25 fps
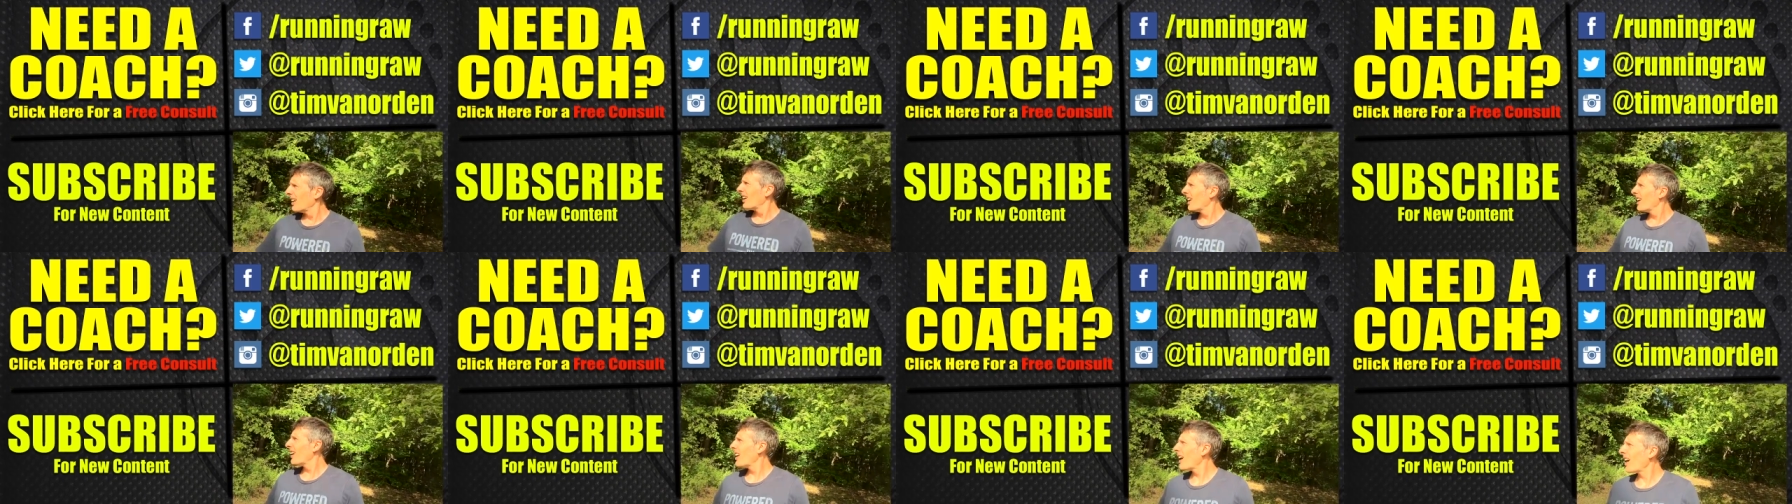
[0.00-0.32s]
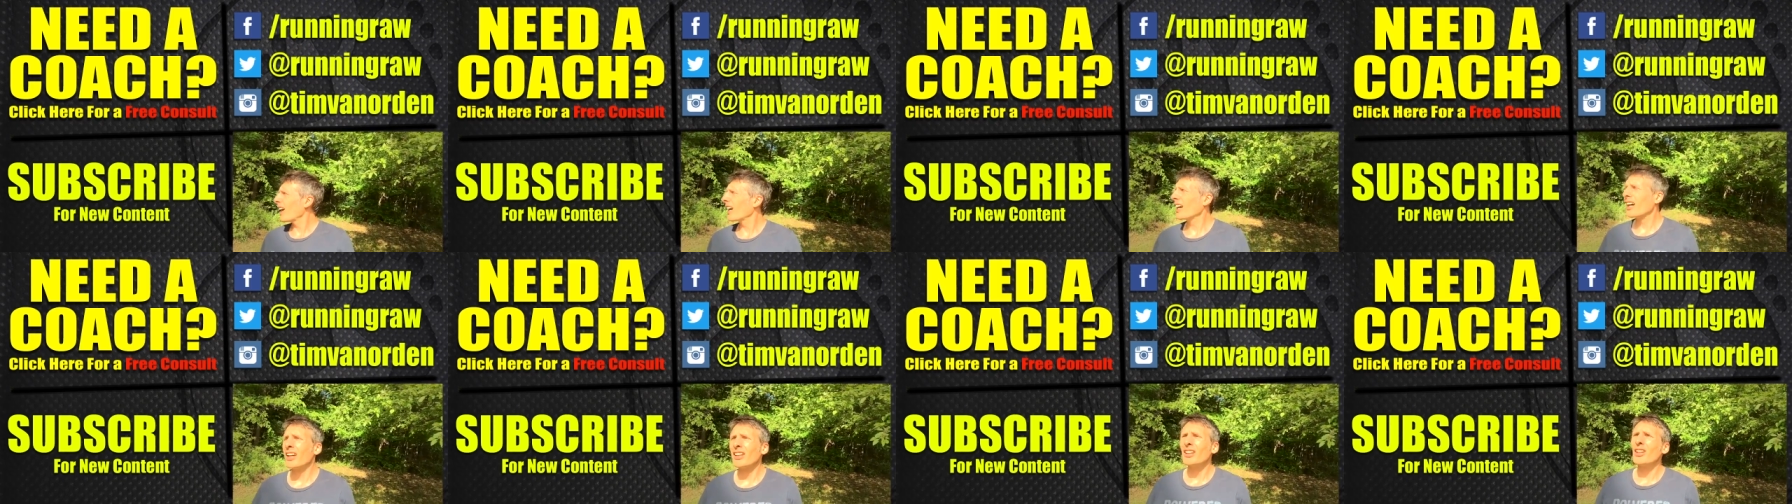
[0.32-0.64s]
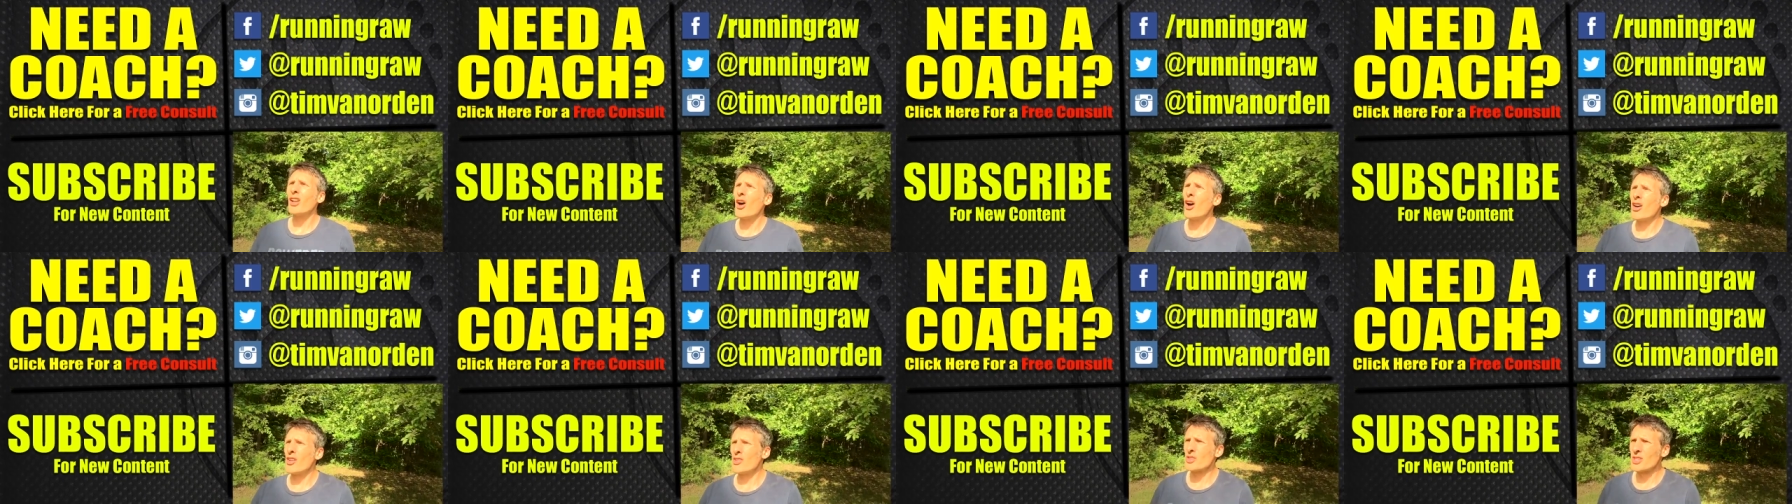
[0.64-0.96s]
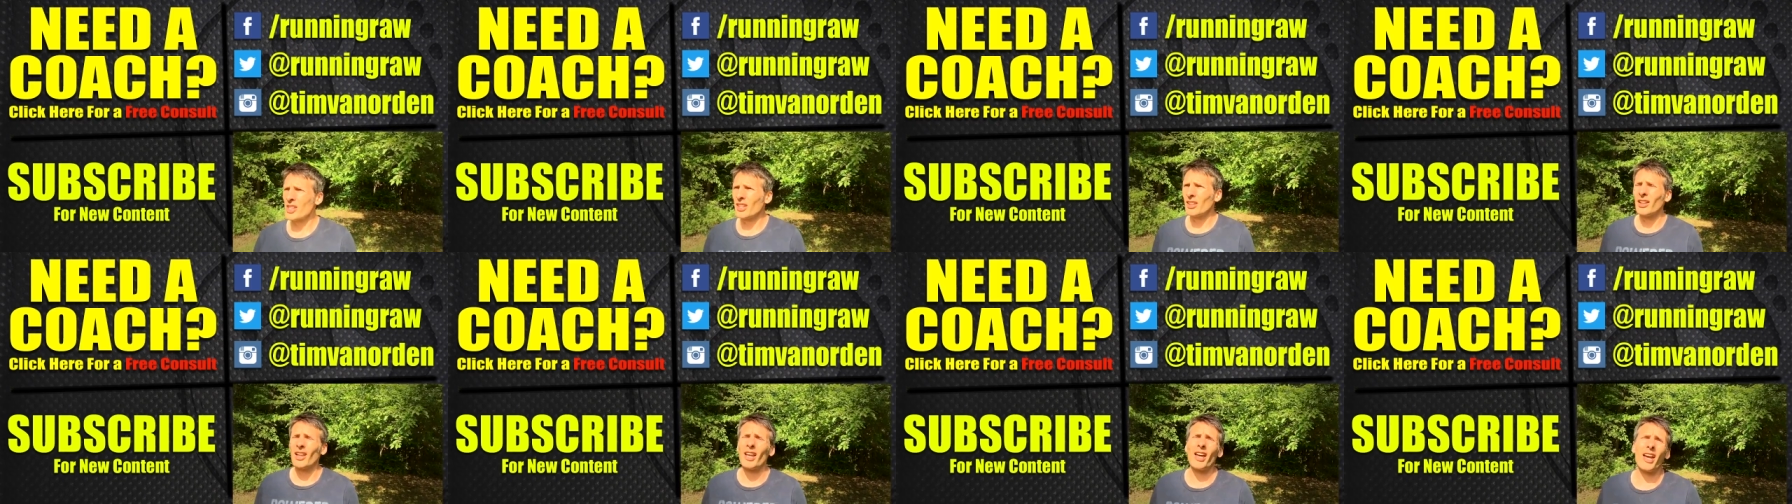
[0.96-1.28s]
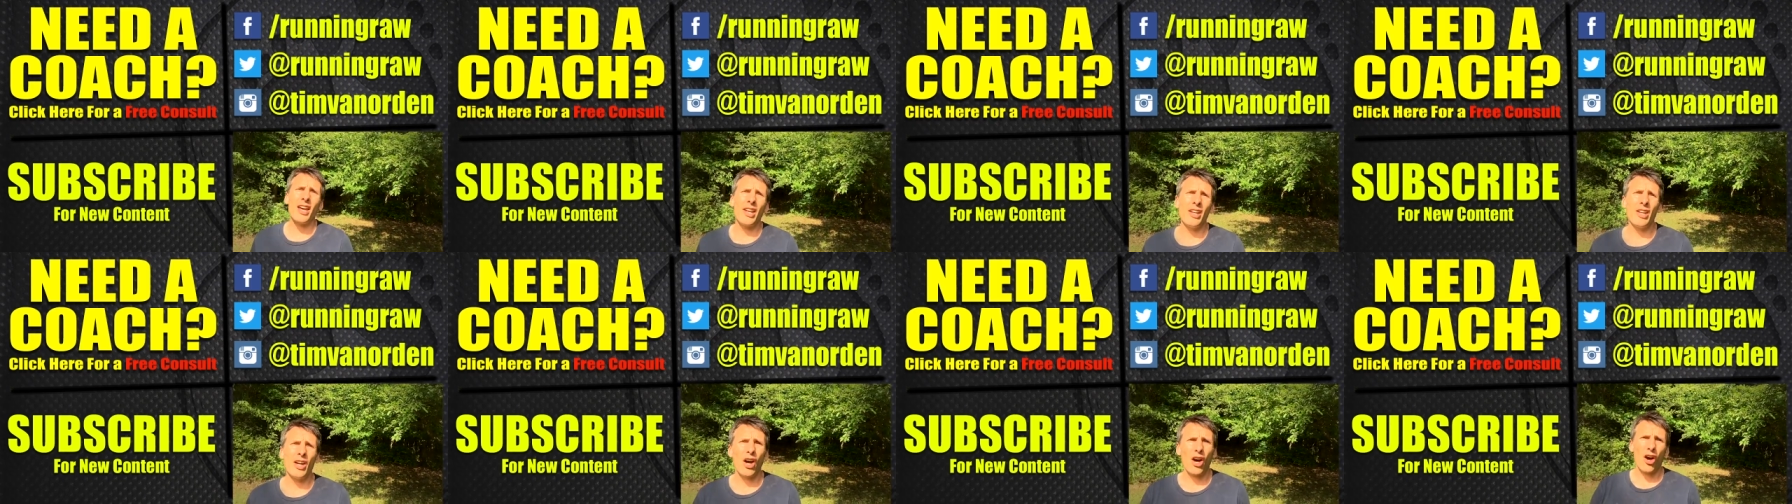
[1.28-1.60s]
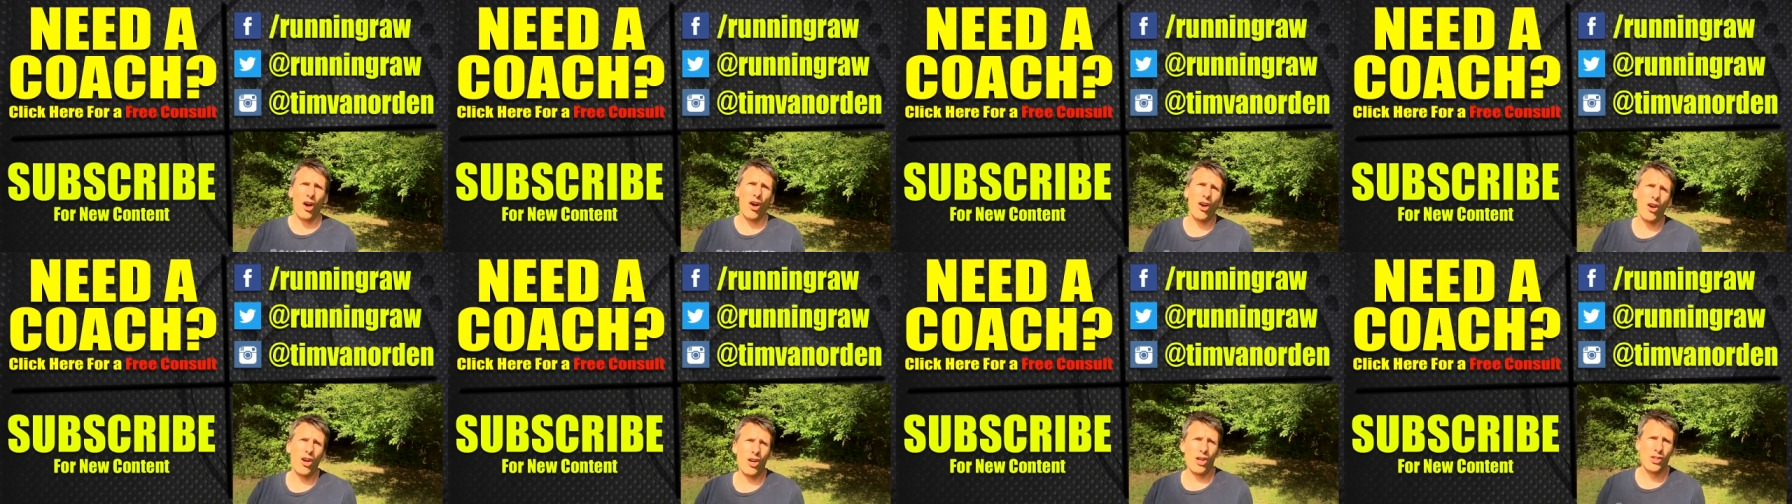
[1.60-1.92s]
and I got lost and led
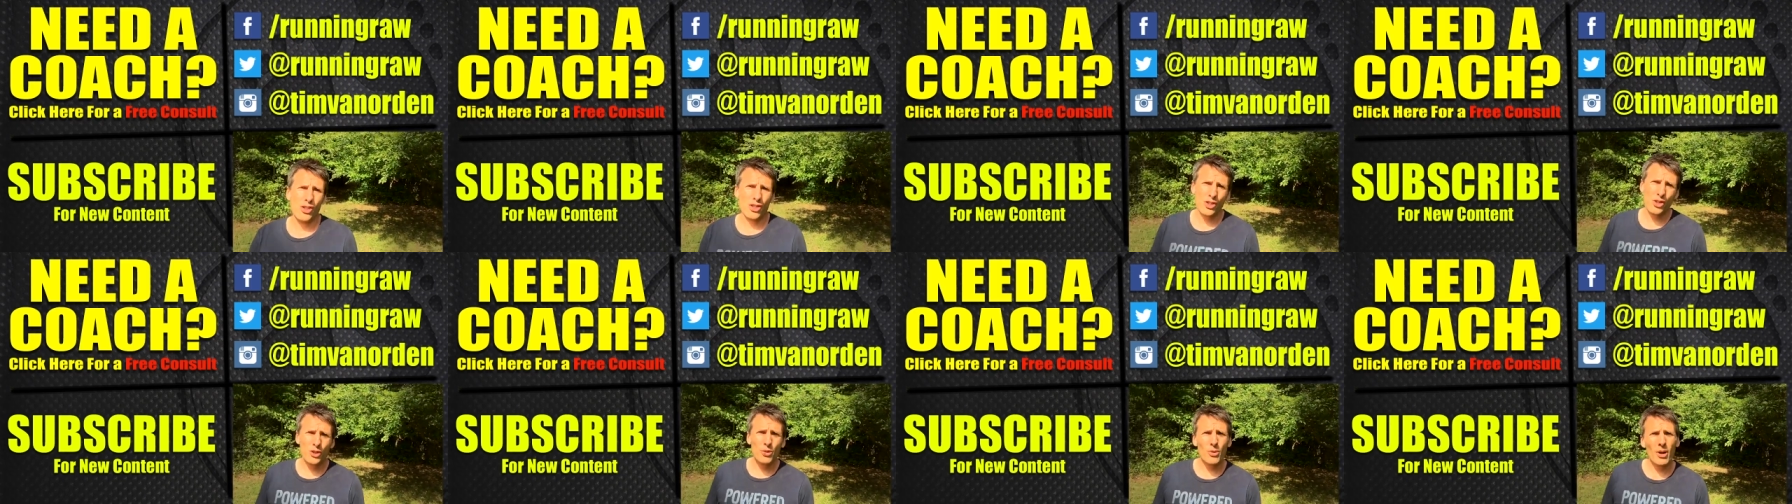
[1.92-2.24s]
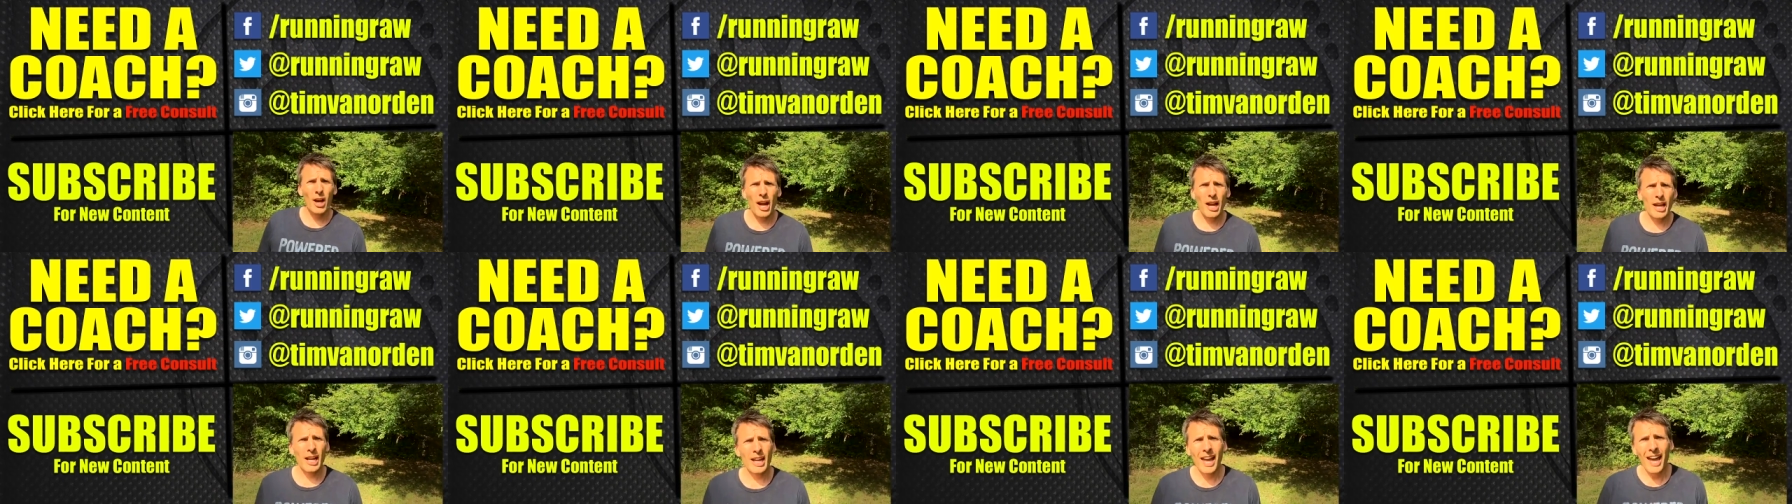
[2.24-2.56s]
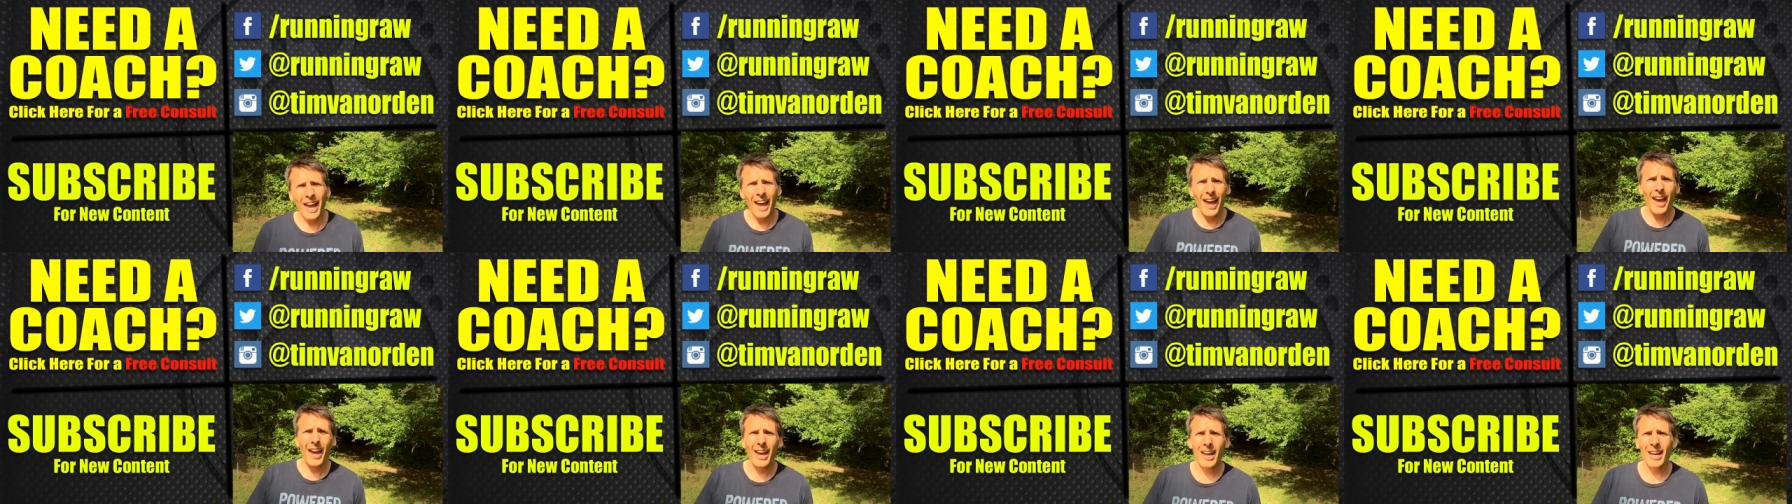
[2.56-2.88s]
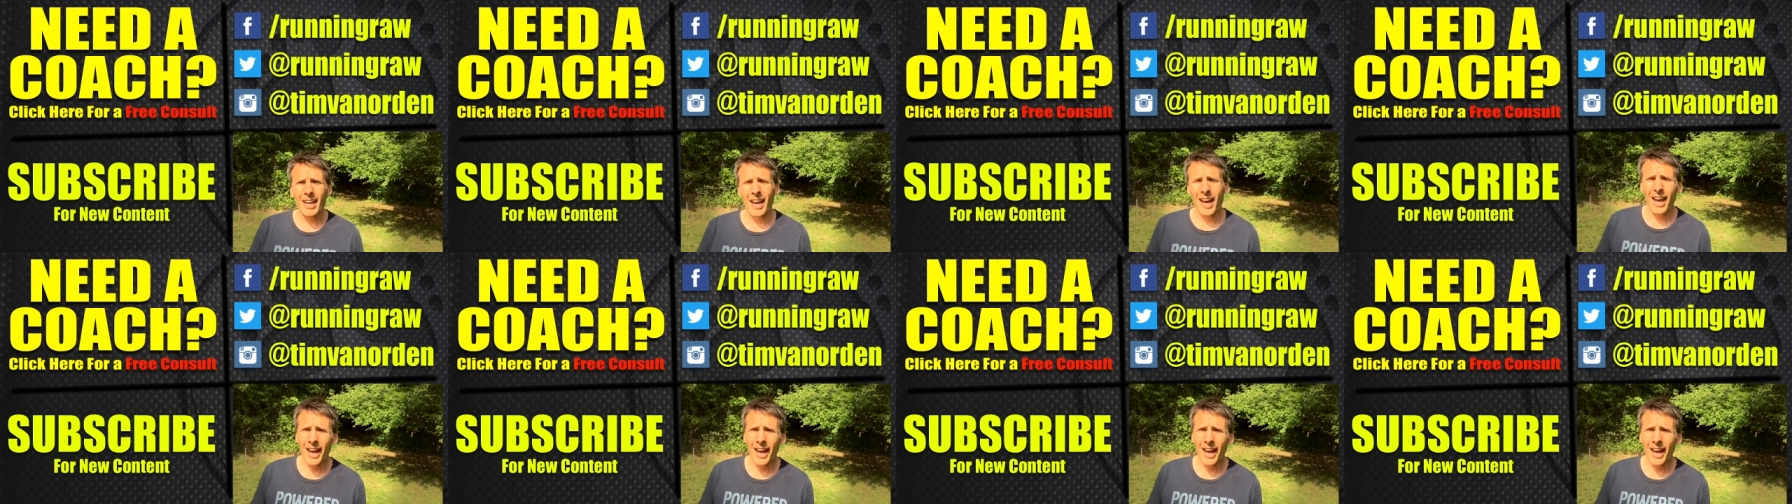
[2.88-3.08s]
astray. Hey,